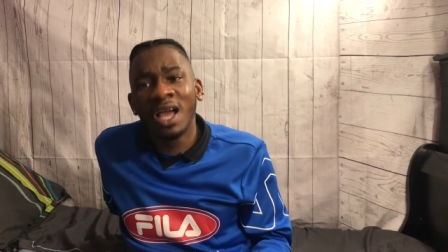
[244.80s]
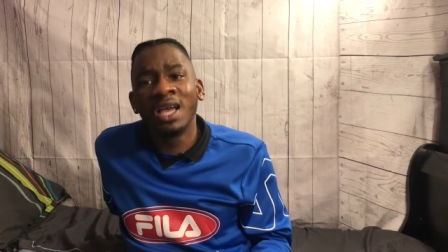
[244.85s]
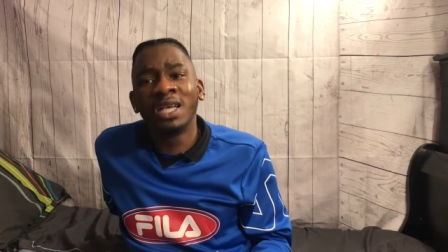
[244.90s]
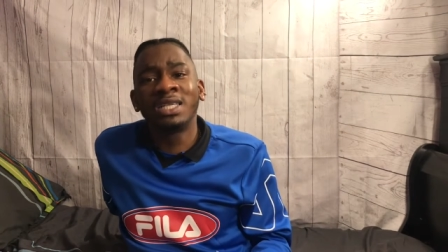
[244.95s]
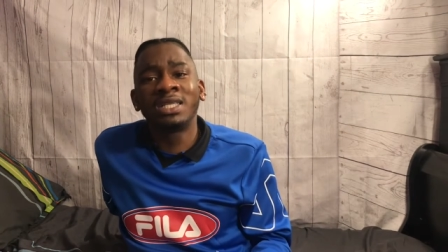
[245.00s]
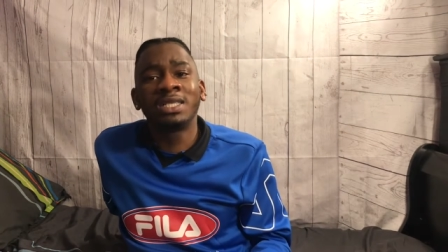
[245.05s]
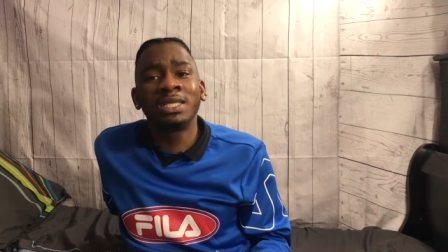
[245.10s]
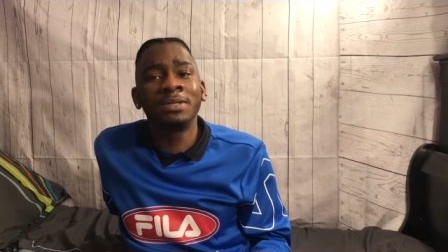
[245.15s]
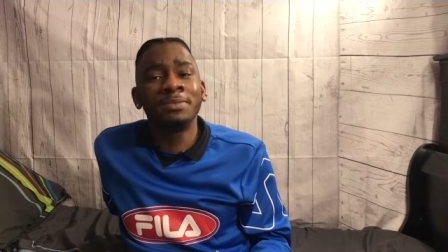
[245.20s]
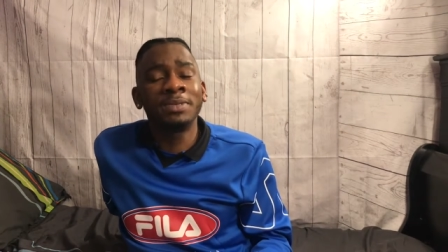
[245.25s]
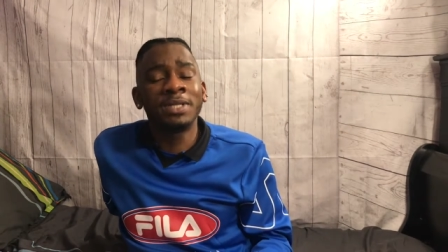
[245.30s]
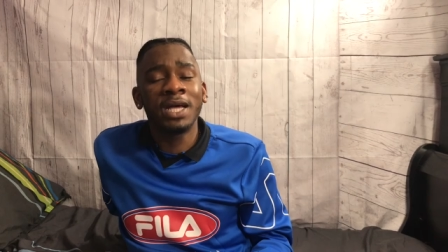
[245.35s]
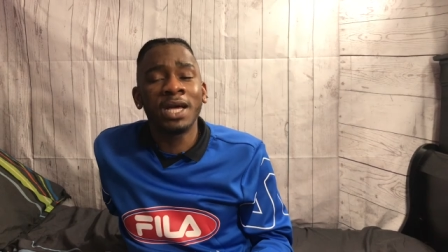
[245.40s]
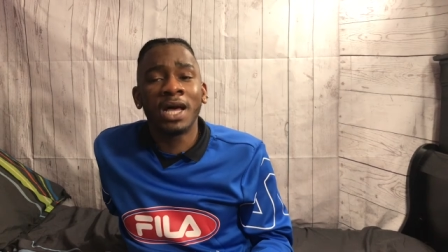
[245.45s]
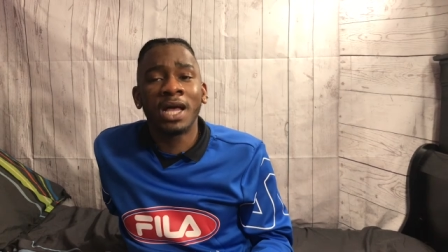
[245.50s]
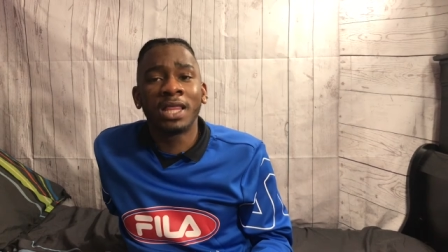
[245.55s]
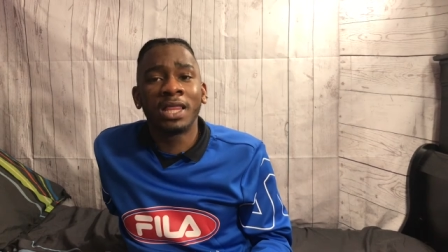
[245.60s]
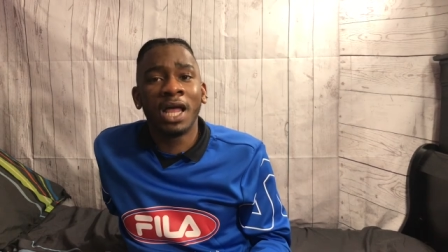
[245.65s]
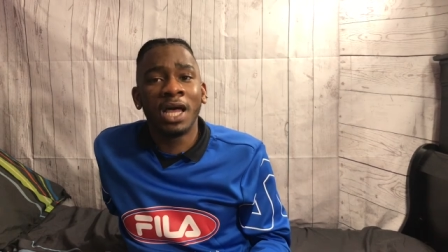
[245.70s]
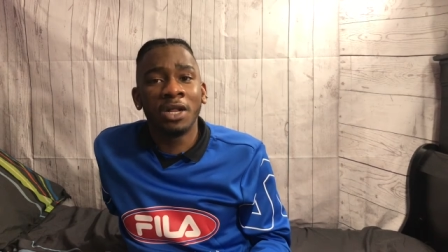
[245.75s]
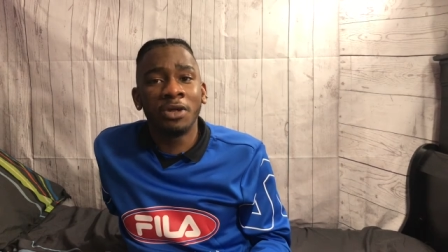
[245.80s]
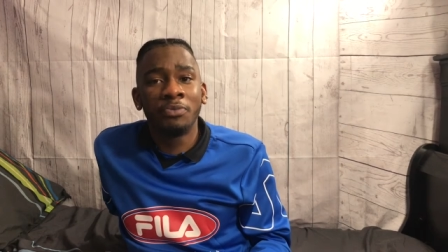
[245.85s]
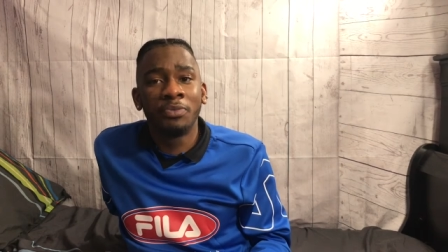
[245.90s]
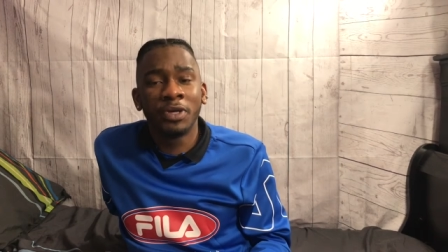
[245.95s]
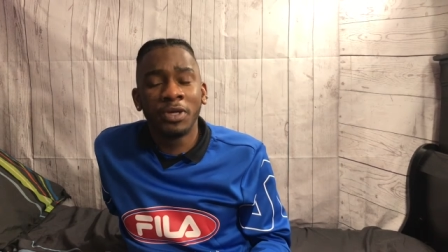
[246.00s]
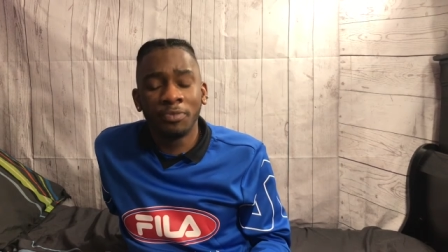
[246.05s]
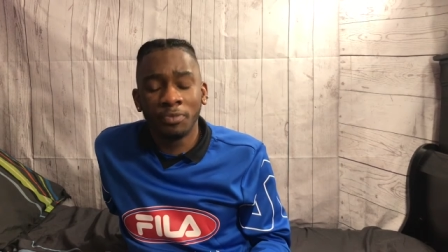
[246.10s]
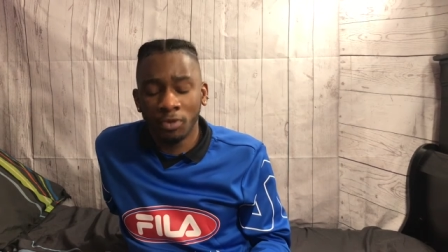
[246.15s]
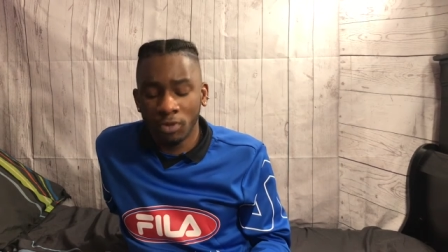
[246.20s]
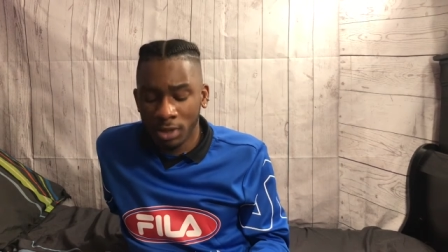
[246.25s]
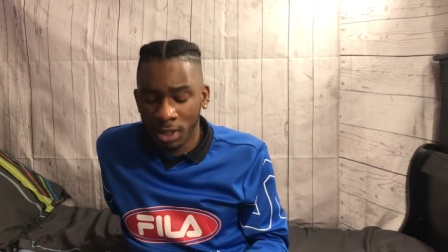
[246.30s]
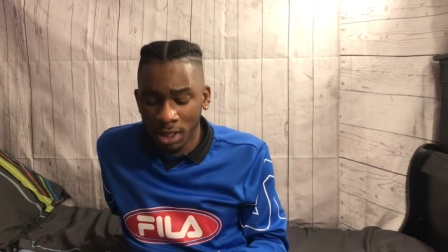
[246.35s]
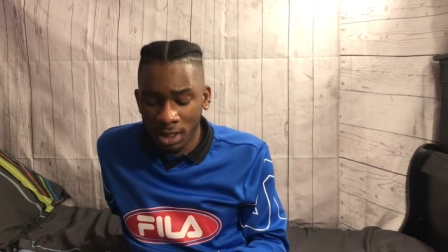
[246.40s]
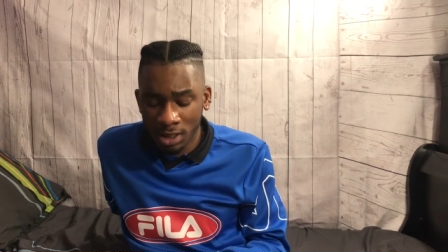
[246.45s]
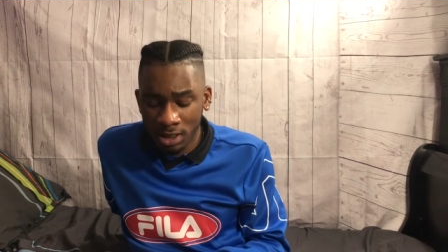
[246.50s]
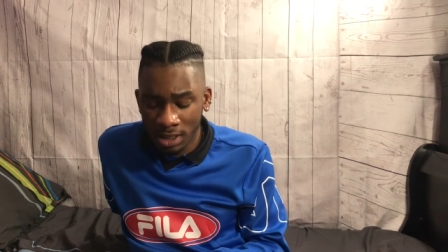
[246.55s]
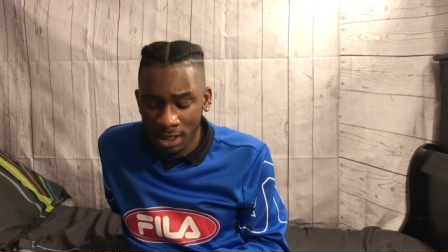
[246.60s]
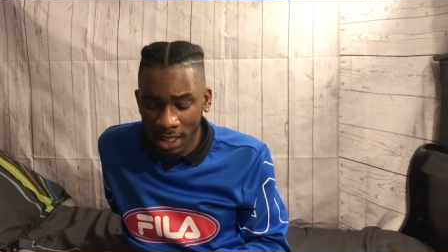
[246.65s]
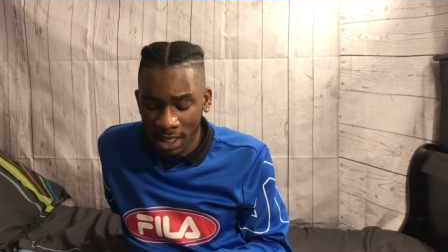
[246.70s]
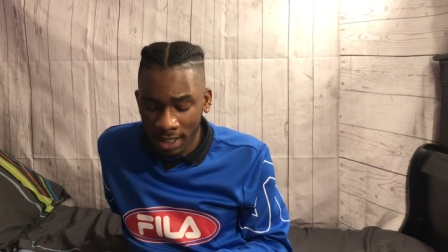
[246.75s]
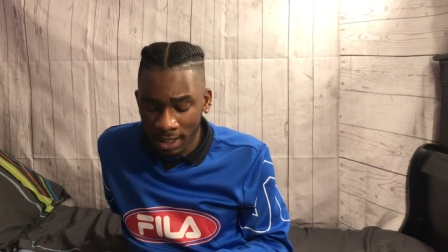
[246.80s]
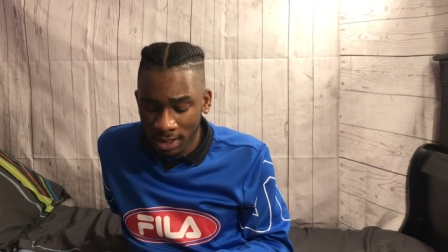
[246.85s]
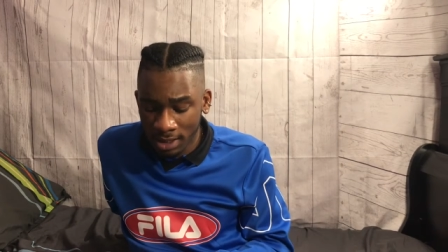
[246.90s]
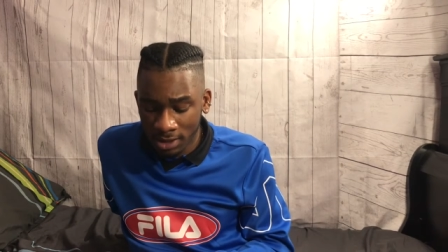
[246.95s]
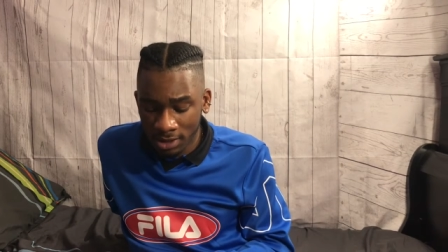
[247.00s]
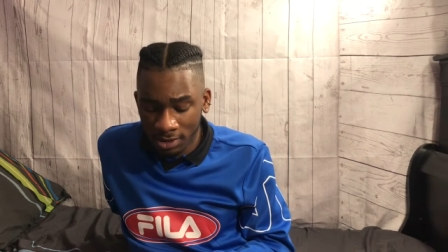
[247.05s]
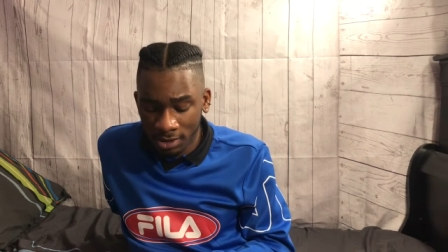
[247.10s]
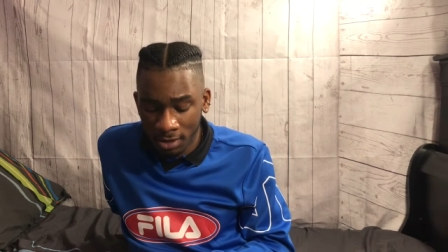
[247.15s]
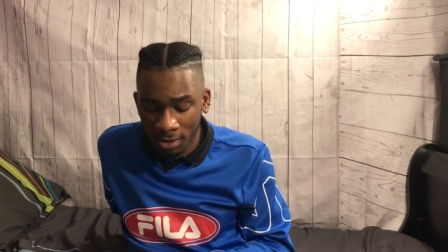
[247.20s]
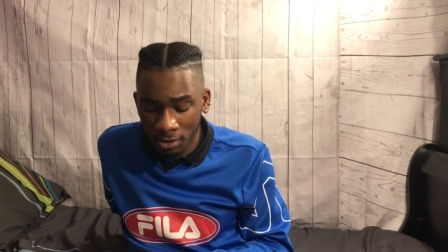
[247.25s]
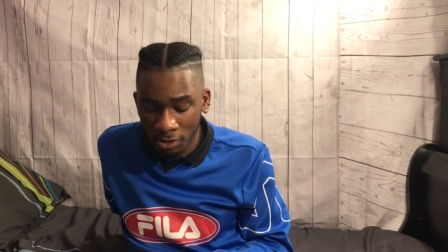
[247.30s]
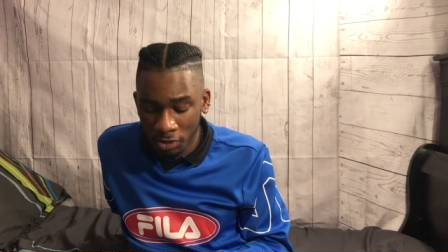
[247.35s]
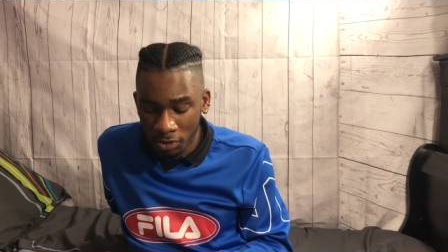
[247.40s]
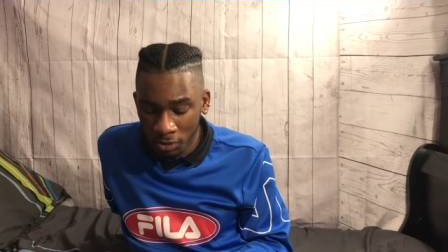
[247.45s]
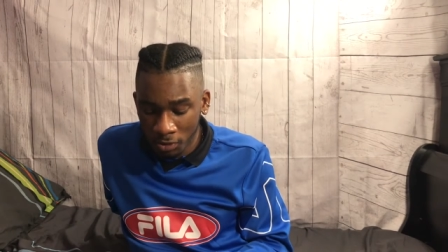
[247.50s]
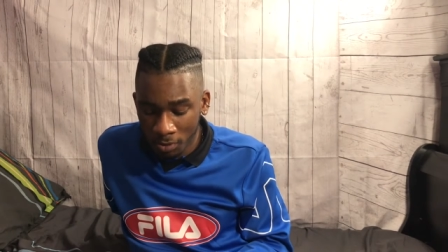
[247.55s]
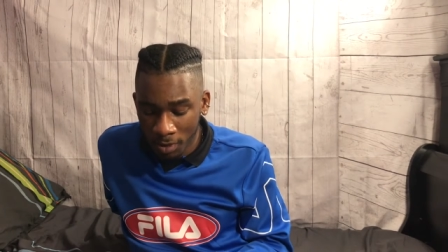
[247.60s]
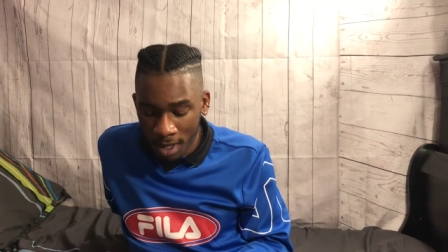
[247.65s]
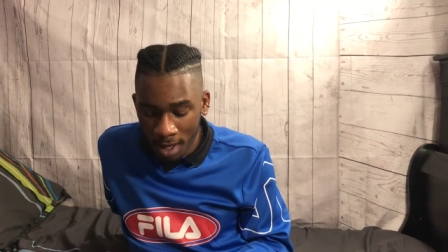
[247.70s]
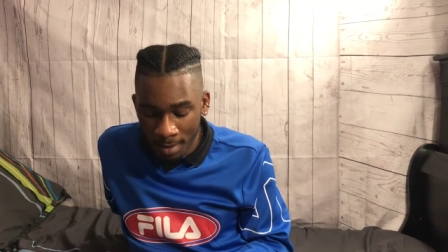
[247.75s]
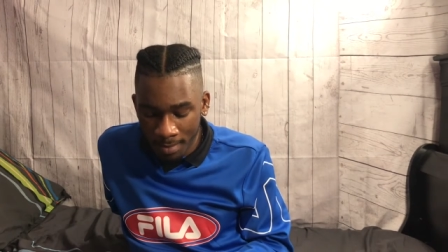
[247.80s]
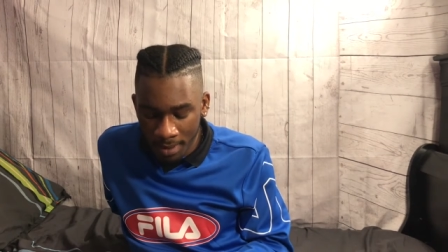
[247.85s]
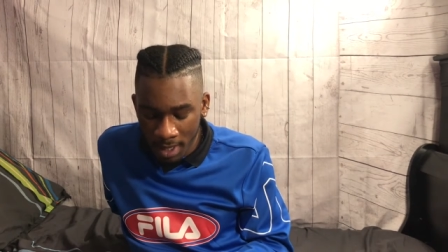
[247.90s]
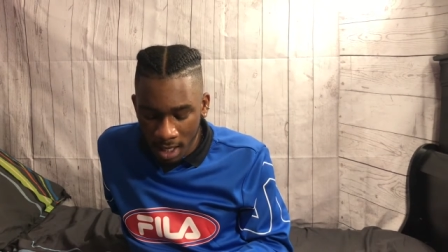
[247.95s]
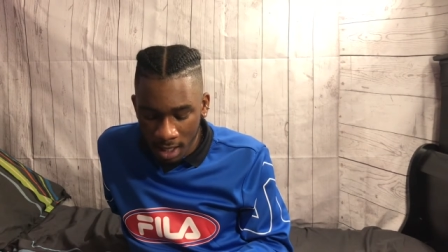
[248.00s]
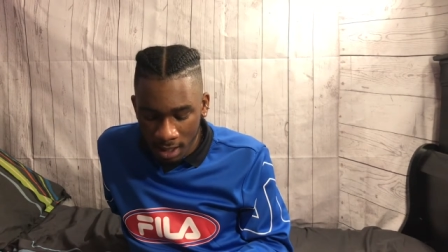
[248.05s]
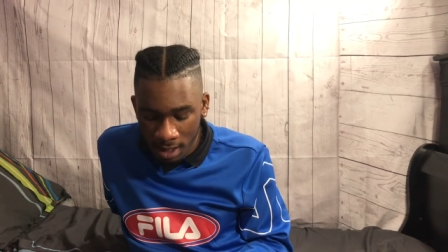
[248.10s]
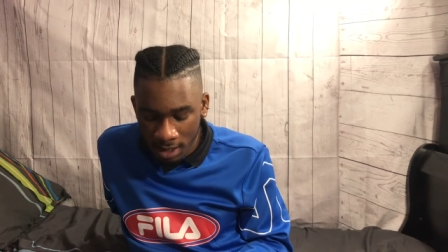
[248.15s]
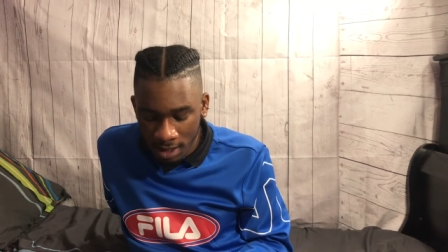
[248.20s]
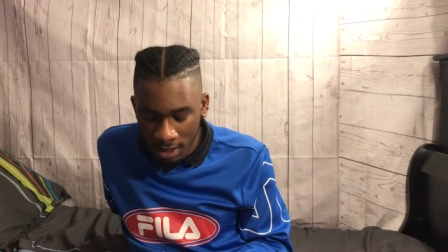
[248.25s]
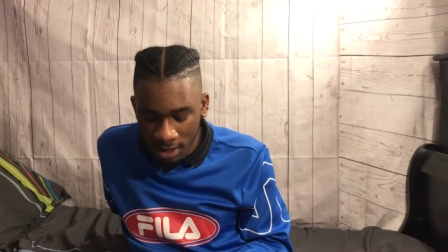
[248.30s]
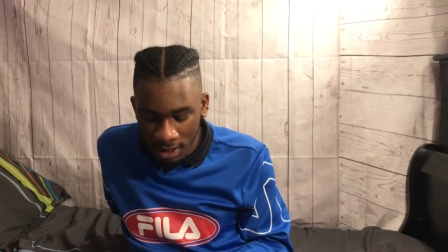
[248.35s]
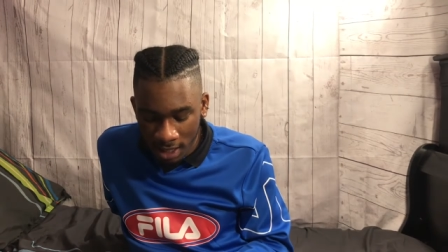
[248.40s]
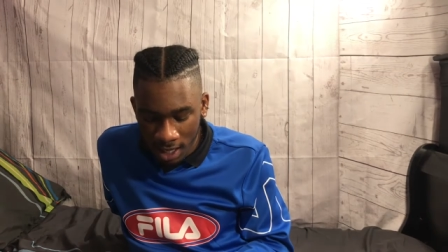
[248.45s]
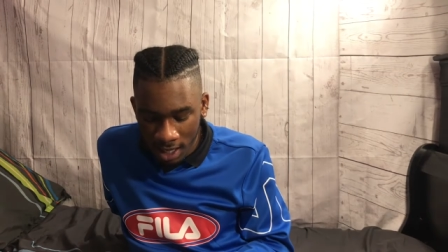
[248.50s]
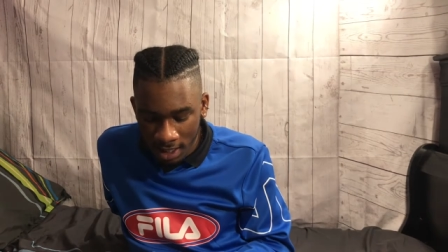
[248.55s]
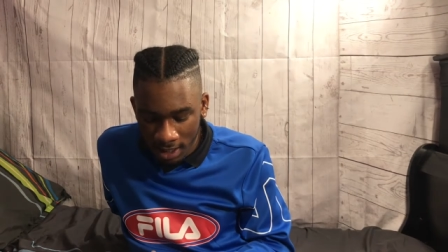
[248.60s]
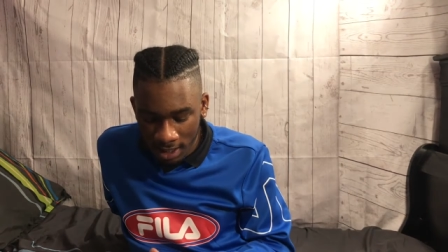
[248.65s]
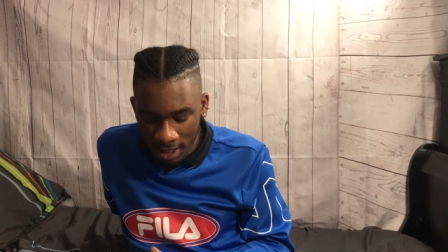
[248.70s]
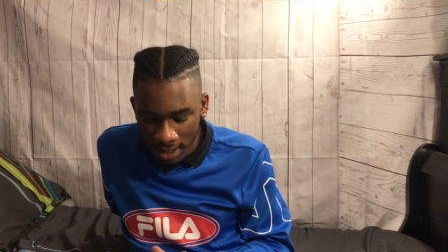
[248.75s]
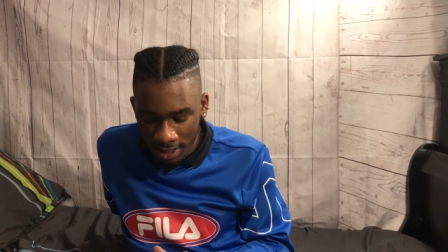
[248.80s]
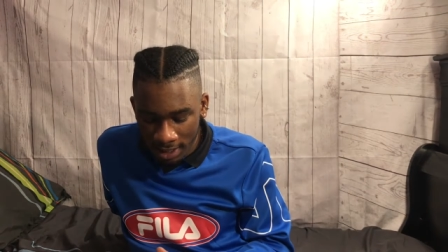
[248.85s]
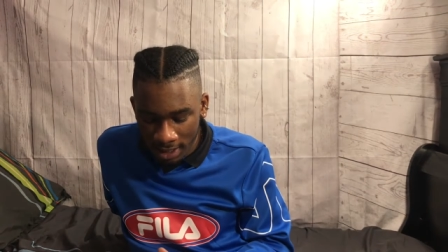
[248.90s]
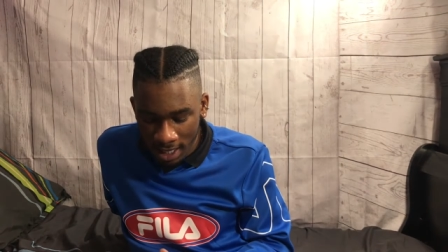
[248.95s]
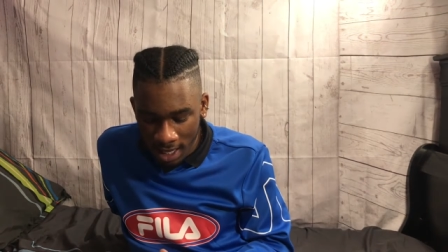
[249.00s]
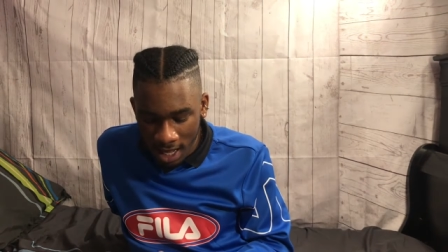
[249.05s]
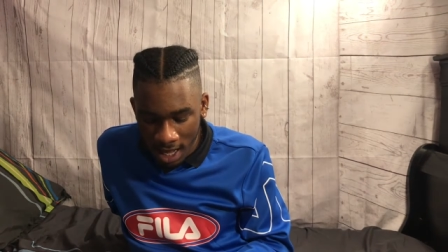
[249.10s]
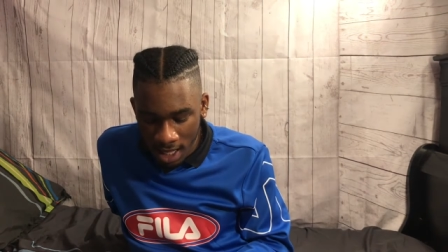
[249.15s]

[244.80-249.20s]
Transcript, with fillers: it seems like a lot of people does like the song too but i'm not gonna lie like